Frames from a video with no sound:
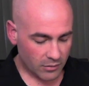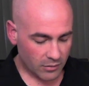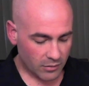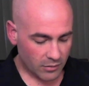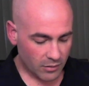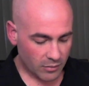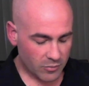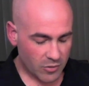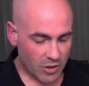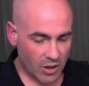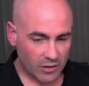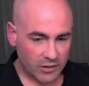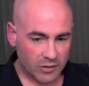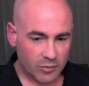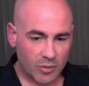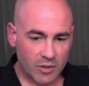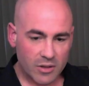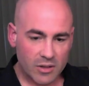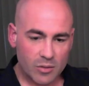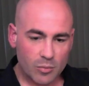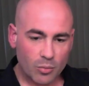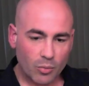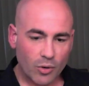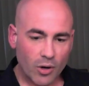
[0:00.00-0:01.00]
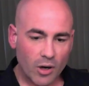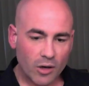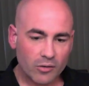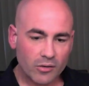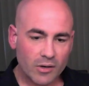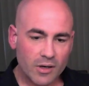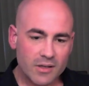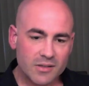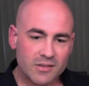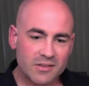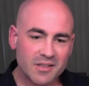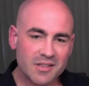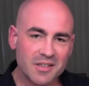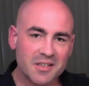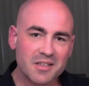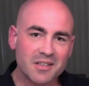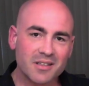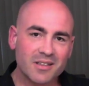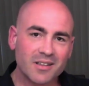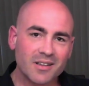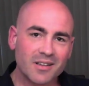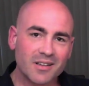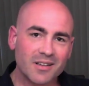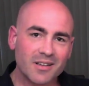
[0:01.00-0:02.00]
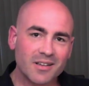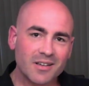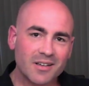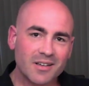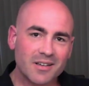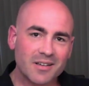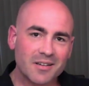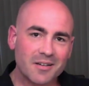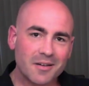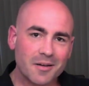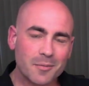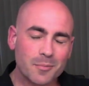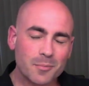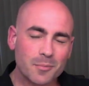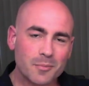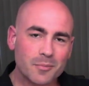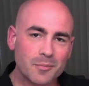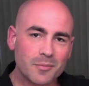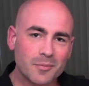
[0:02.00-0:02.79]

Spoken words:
documenting progress, and I'm